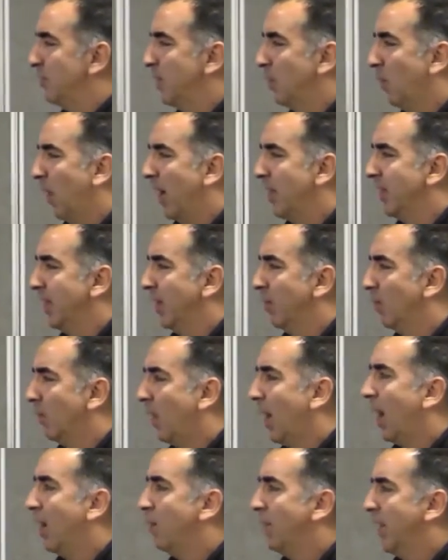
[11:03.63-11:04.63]
me why
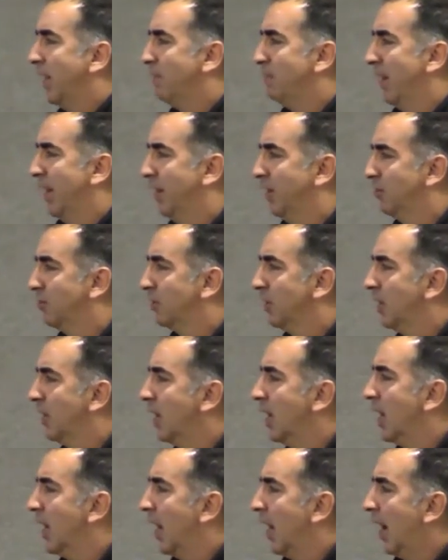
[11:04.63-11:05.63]
we get punished,
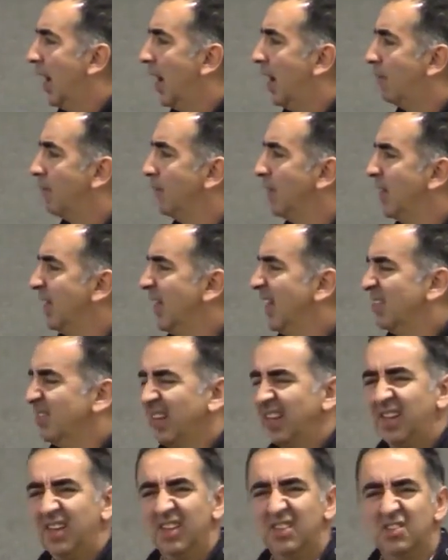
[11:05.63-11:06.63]
it's
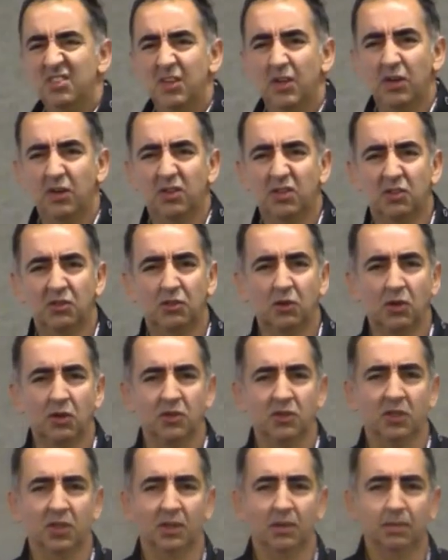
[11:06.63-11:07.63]
like considered
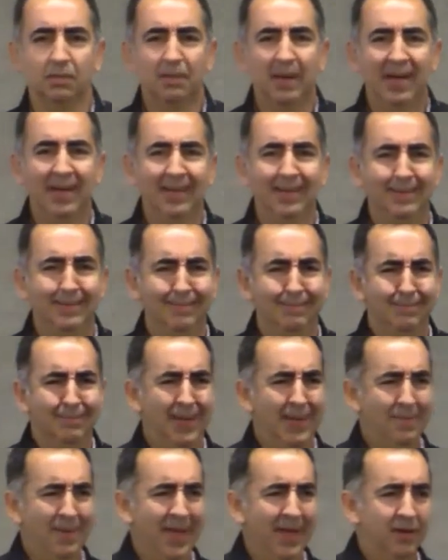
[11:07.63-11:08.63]
desertion by
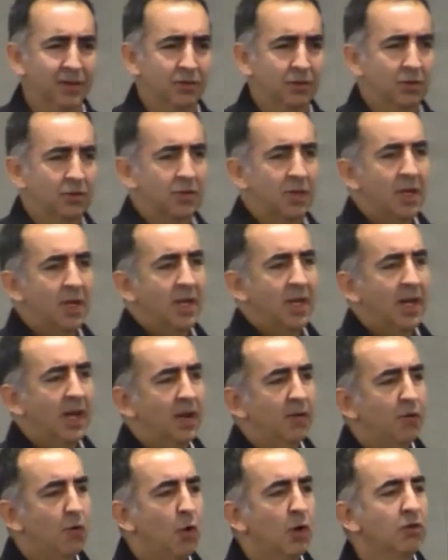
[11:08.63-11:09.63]
managers.
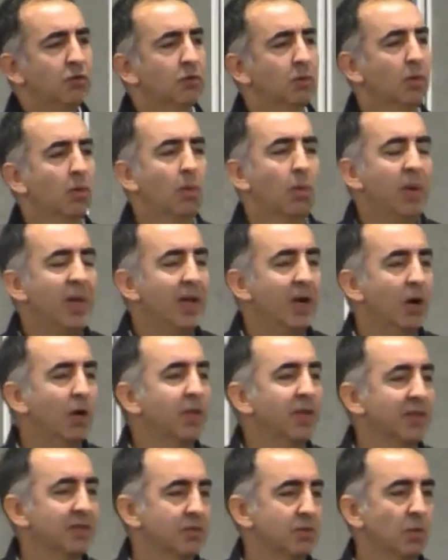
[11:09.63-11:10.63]
And of course, we know
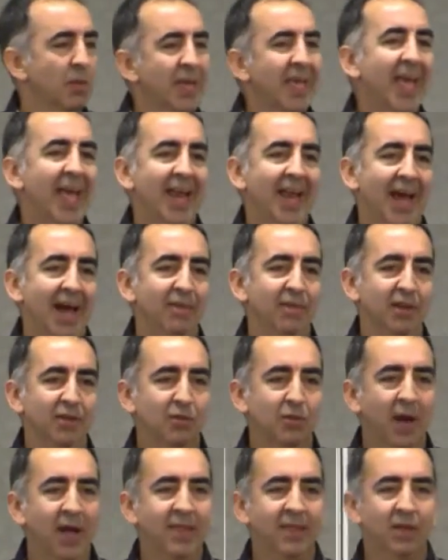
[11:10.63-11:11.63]
this, we can't have
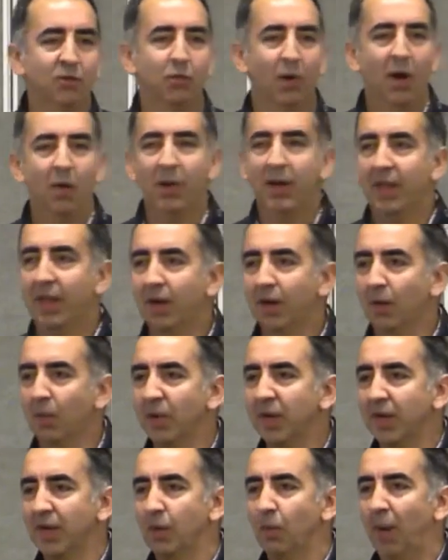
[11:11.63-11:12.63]
this, right? That's why we're here, and
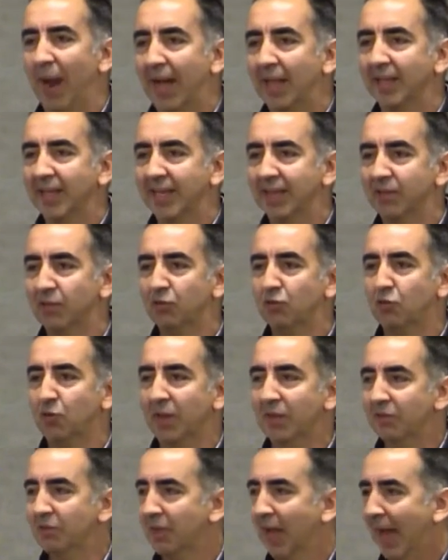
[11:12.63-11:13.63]
we're going to rally in the
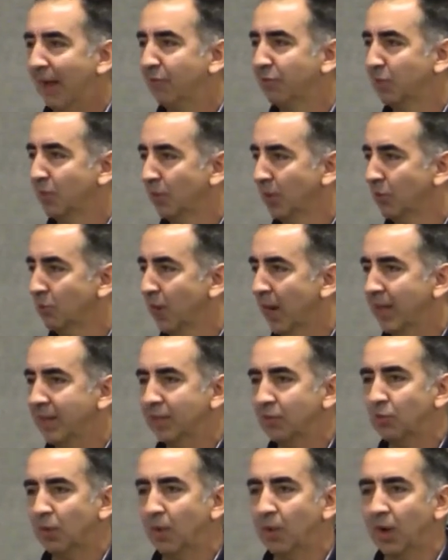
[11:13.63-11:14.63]
streets afterwards, right?
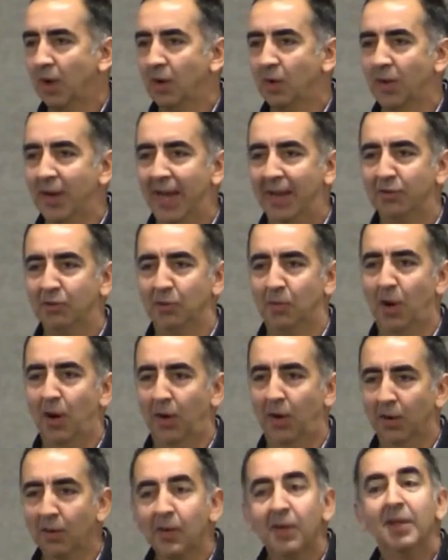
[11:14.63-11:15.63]
That's why we're all going out
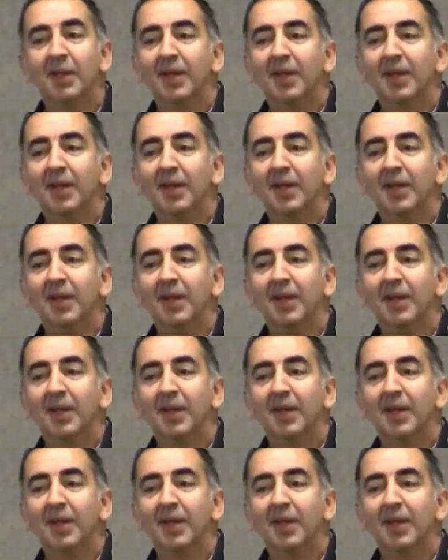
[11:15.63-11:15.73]
tomorrow.